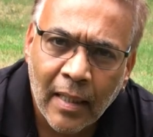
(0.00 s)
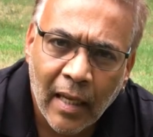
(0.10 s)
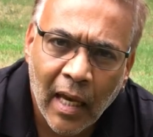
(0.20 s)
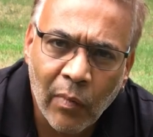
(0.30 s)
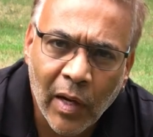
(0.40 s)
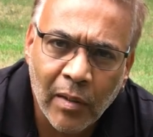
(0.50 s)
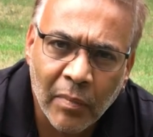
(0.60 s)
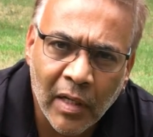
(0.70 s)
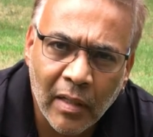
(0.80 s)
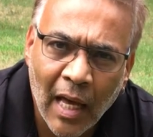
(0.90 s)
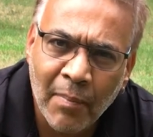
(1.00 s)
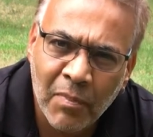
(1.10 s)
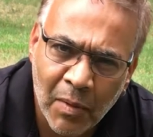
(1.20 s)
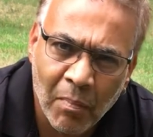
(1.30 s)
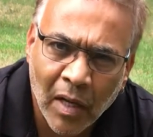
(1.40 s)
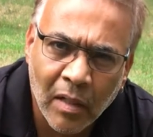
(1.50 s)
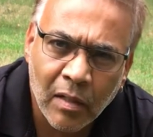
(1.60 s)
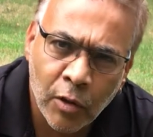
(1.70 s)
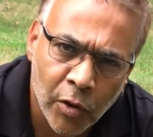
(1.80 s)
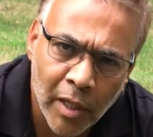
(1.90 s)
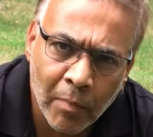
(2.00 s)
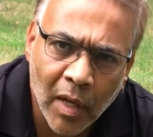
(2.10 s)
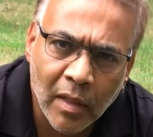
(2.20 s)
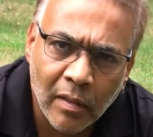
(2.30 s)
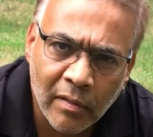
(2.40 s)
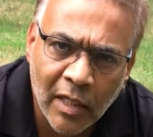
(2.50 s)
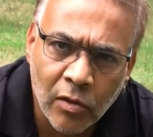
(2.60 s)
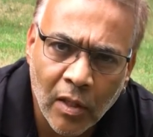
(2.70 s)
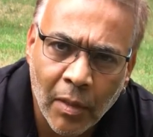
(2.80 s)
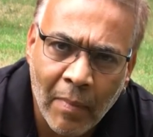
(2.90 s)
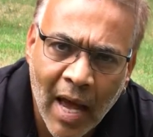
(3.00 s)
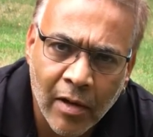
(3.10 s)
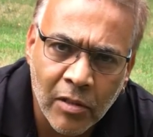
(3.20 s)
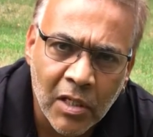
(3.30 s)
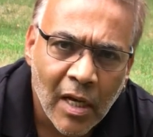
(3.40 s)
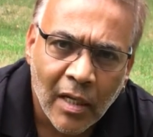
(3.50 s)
hey, wait a minute, I'm Nipmuc, you're Nipmuc. That's all that matters.